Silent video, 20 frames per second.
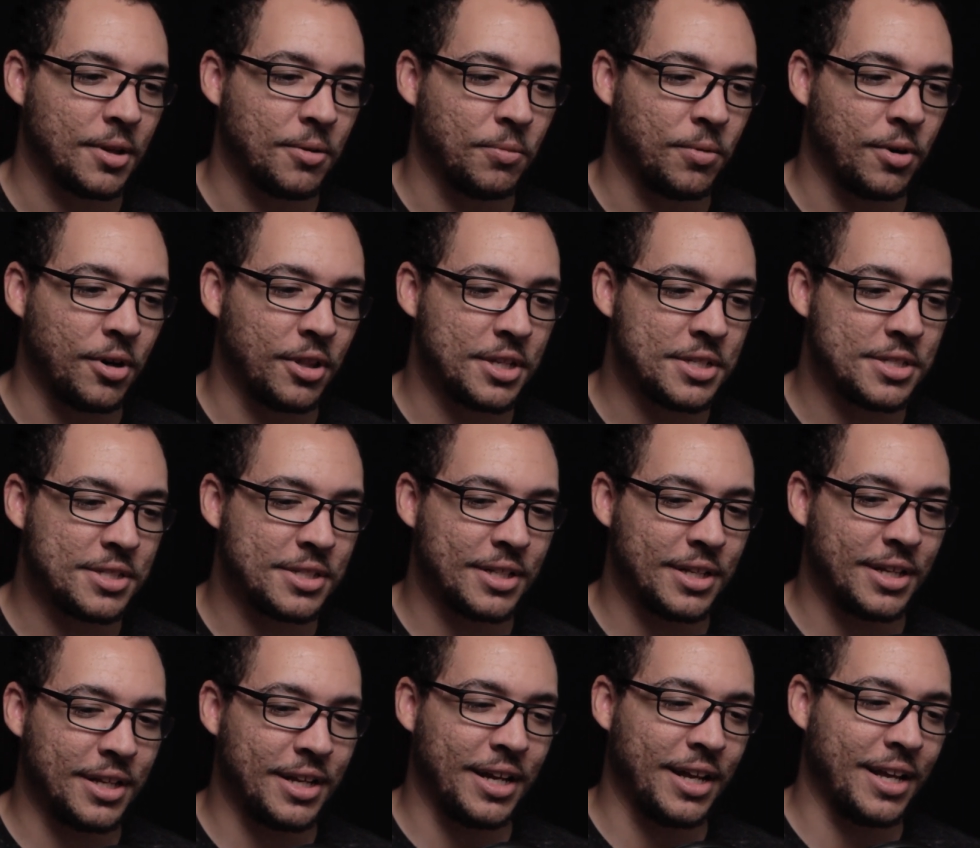Where this
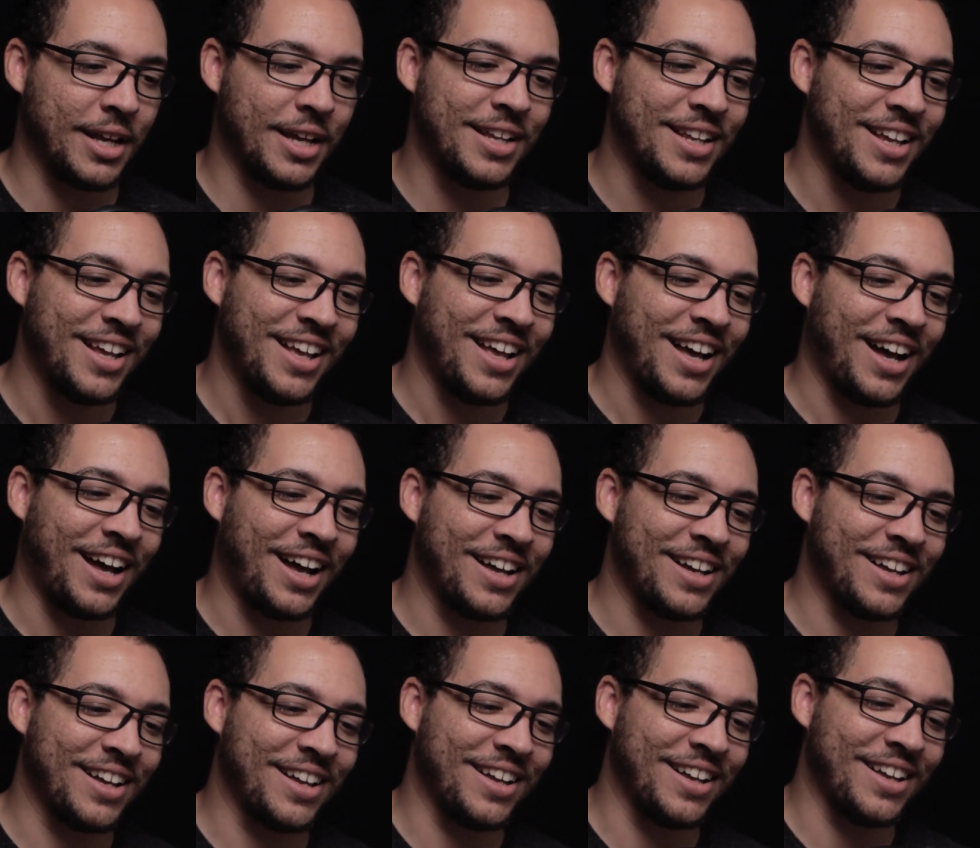
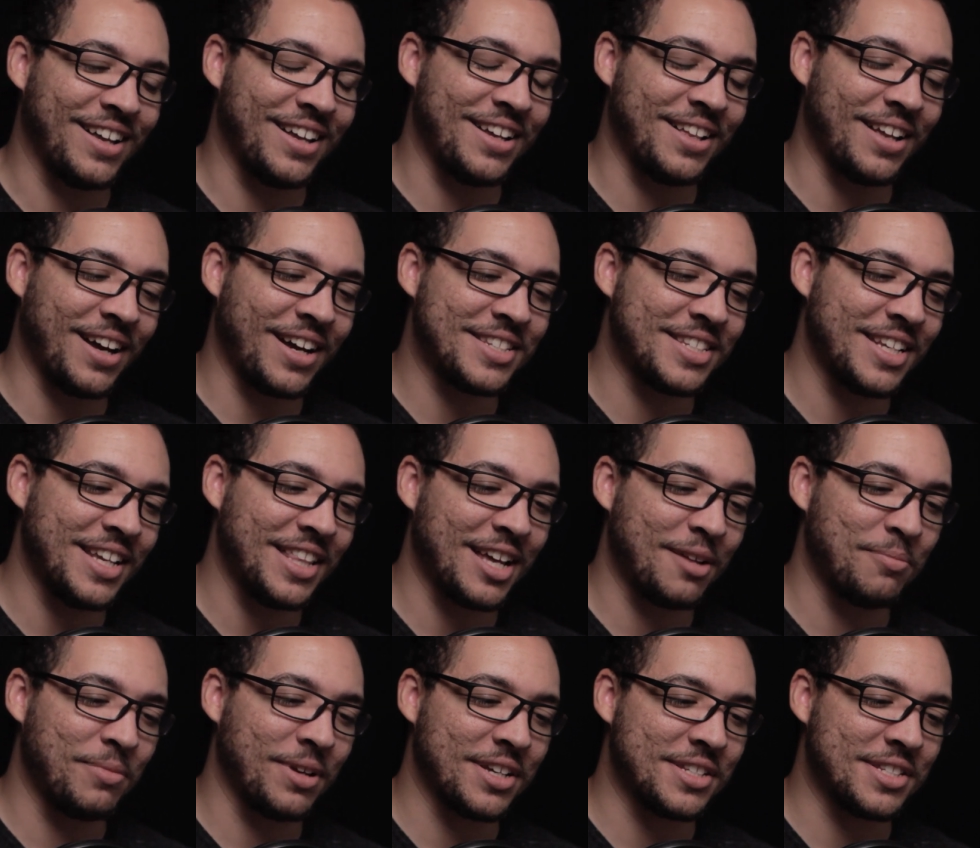I say
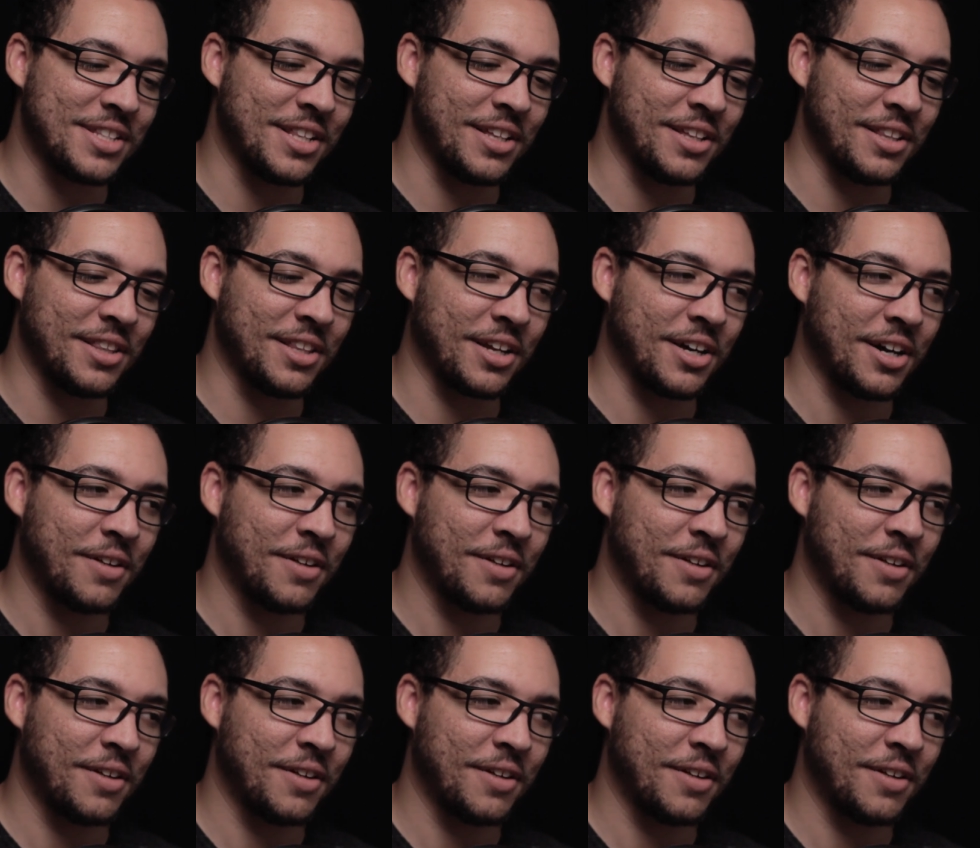that because the